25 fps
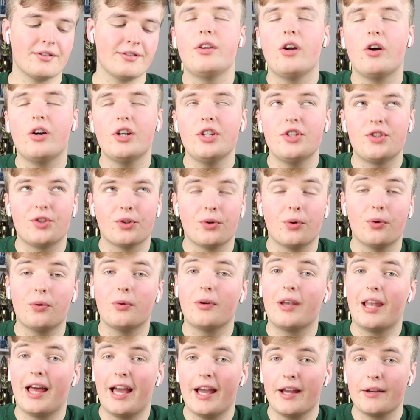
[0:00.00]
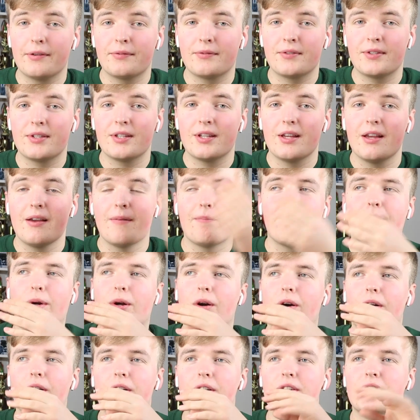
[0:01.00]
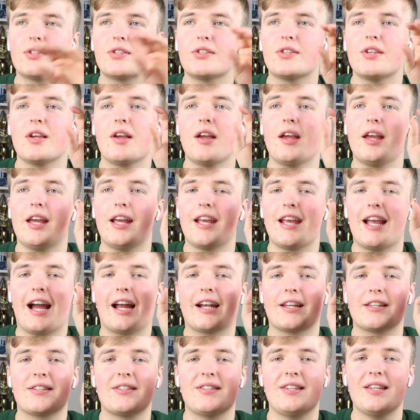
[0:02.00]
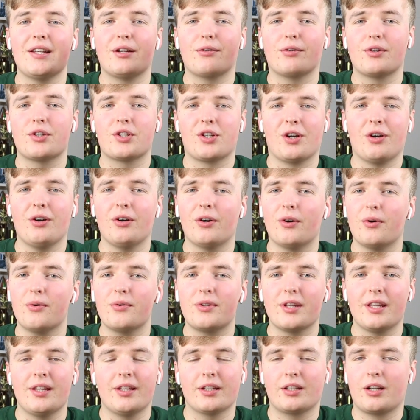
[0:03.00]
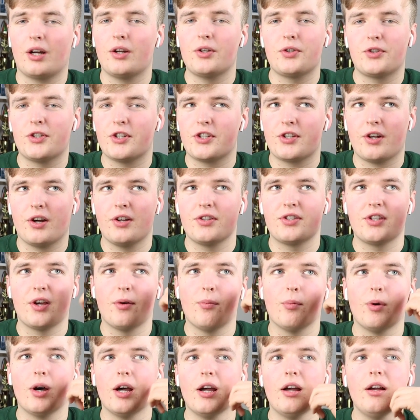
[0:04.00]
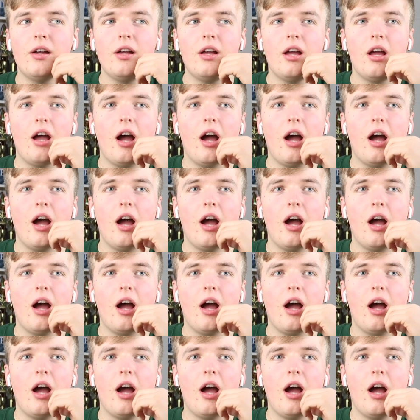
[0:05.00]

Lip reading: Nigel left because he had a secret child in the countryside somewhere